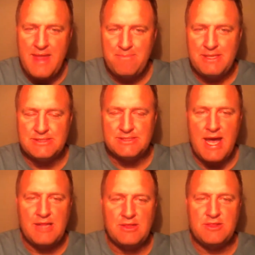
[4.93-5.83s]
That means it's
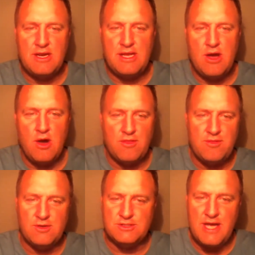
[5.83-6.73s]
8:30 on a
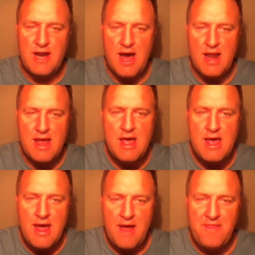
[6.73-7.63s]
Thursday night.
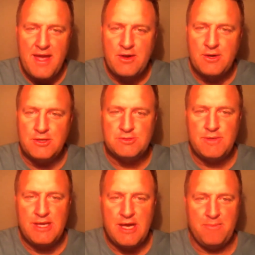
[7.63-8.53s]
And thank goodness
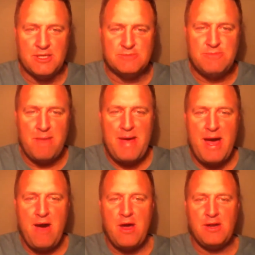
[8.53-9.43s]
we're here because my
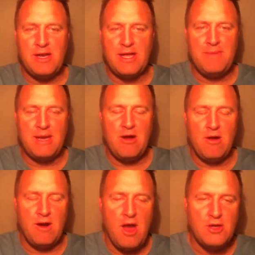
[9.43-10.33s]
power only coming on
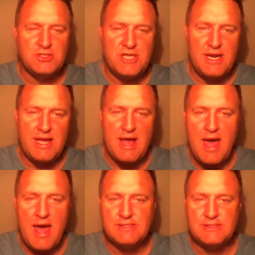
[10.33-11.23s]
load shedding
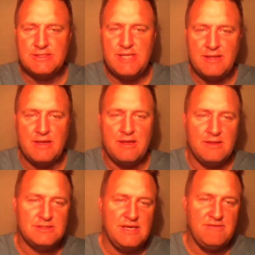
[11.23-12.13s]
8:10
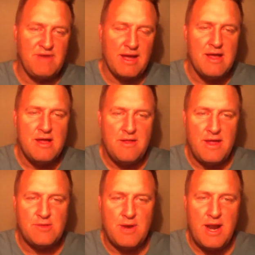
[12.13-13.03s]
this evening.
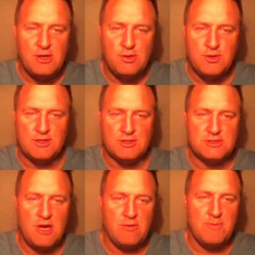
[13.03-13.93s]
That's when I knew that the
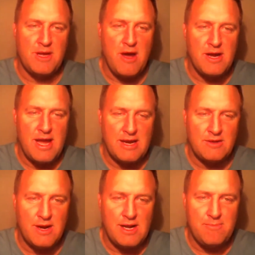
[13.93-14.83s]
show would be going ahead and
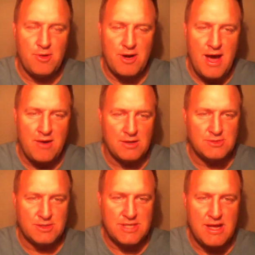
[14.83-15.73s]
quickly put it out on
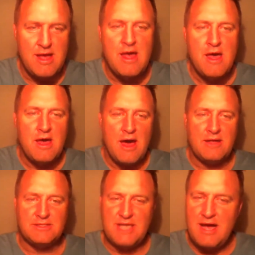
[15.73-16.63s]
Twitter.
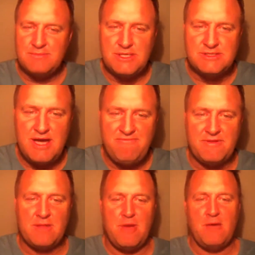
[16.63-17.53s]
Times are tough
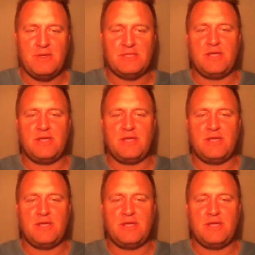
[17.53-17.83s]
at the moment.